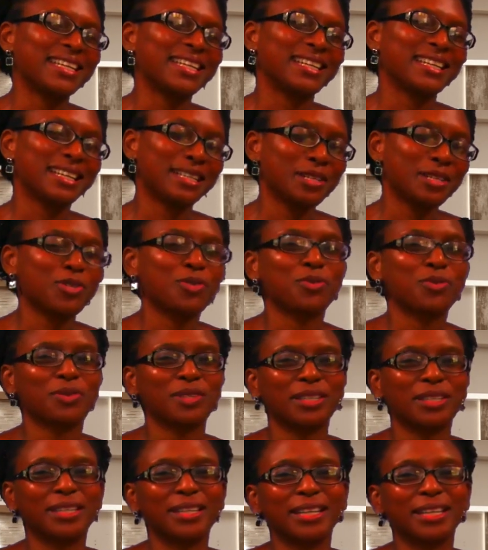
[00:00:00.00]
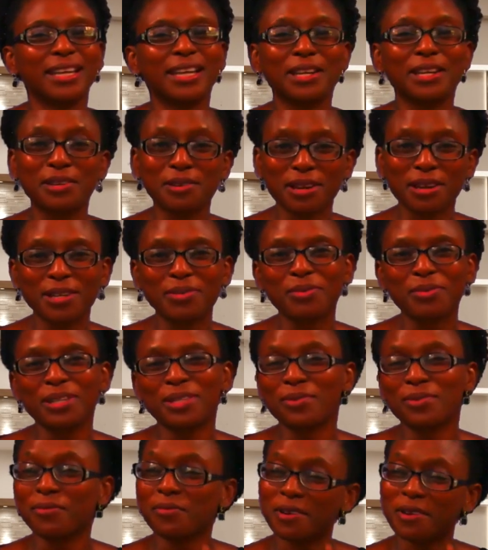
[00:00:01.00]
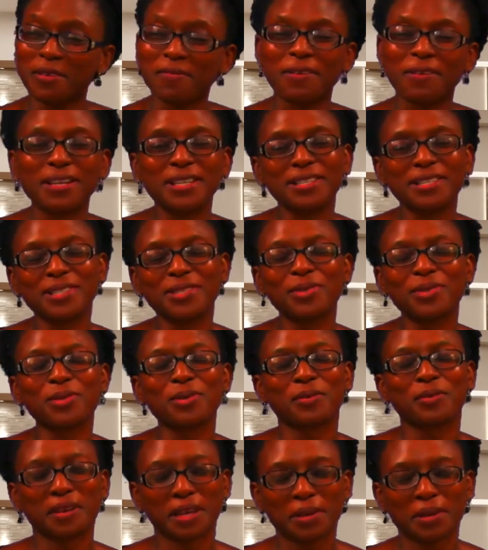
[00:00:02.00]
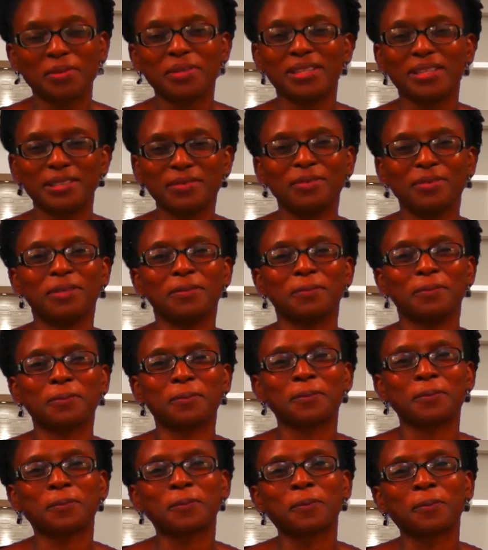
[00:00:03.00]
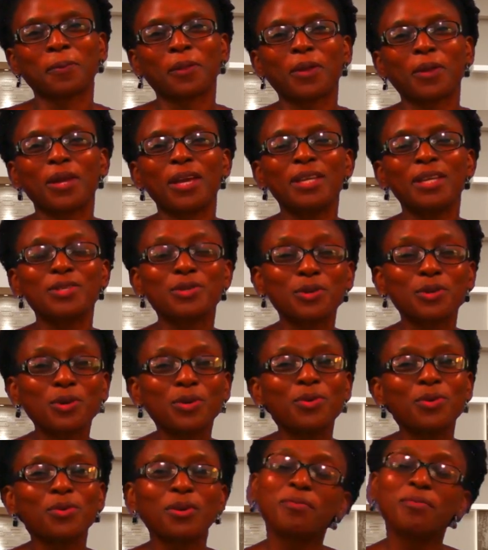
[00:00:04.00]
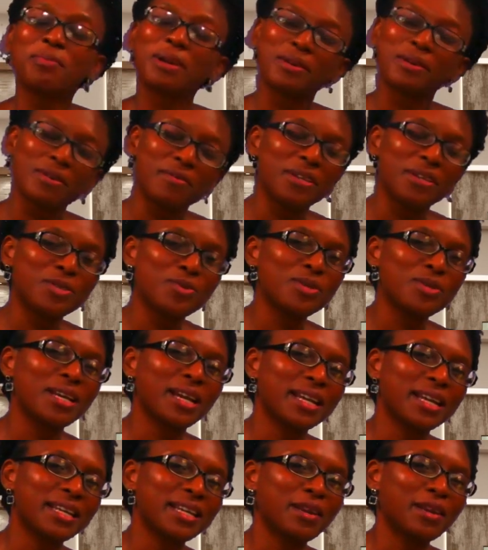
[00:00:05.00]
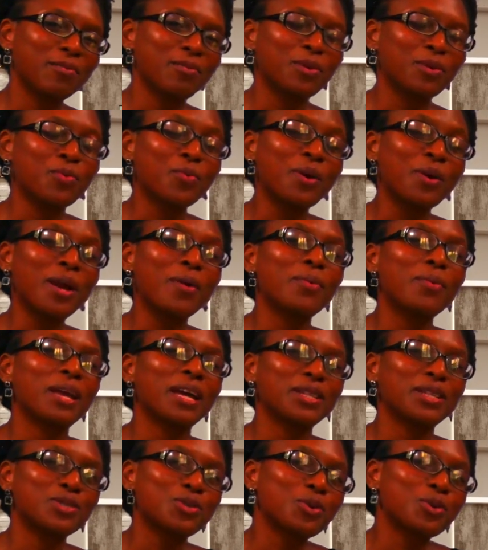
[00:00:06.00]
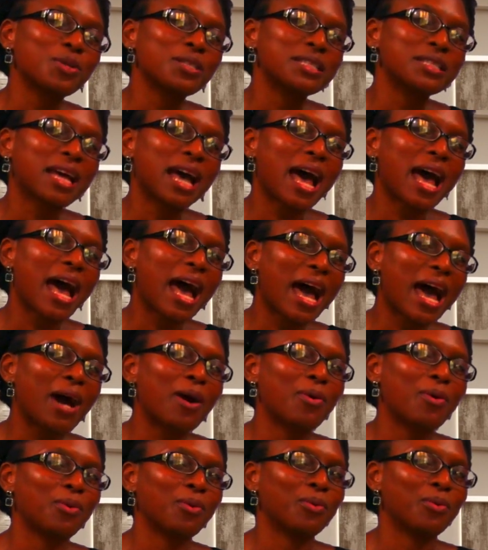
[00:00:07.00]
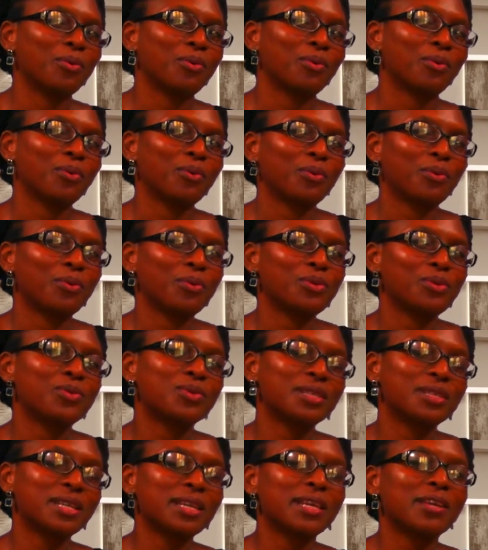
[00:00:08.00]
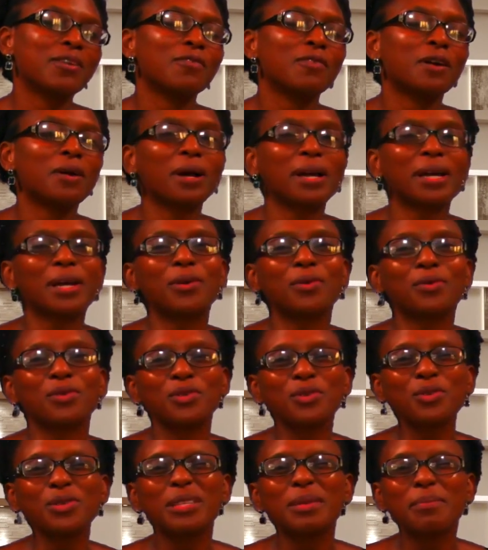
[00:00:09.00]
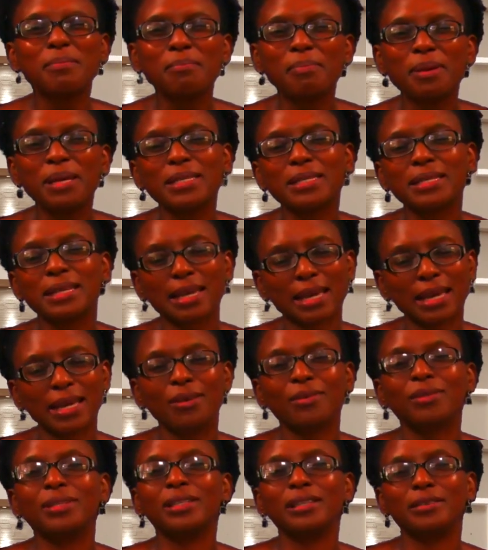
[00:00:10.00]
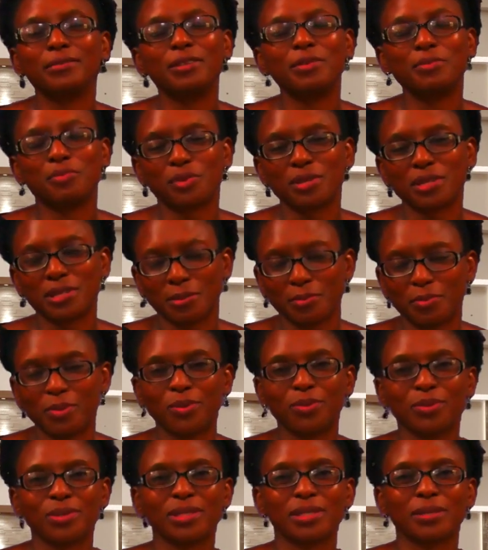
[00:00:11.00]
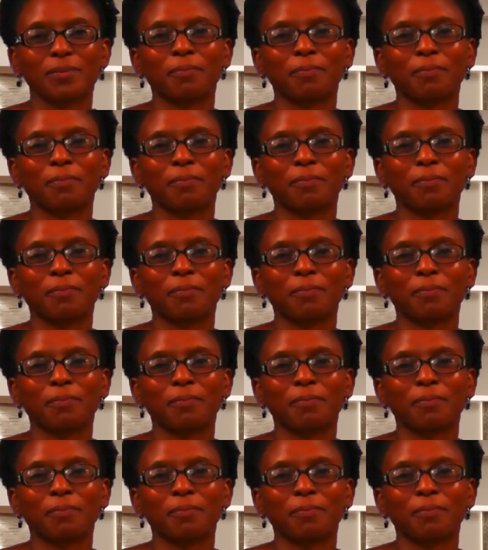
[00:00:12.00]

Aladeshuyi, a graduate of Rafa Institute of Healthy Living, a school run by Reverend Tony Akinyemi, where we are taught how to take care of our health using basic healthy living principles.